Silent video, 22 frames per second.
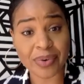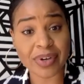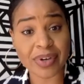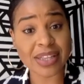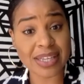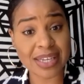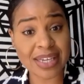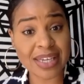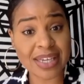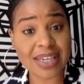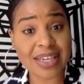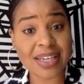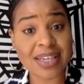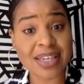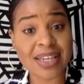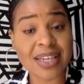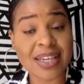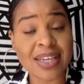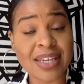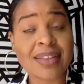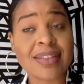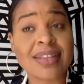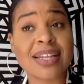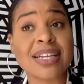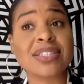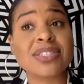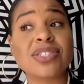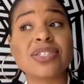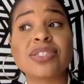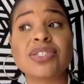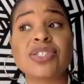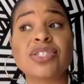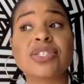really?
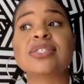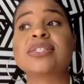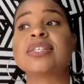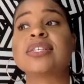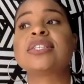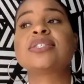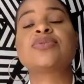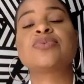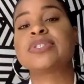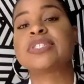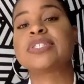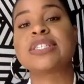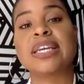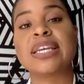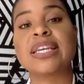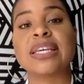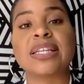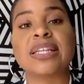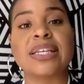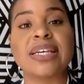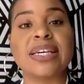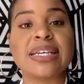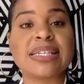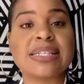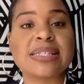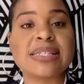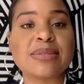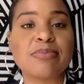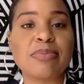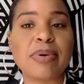That's just, it's ridiculous. But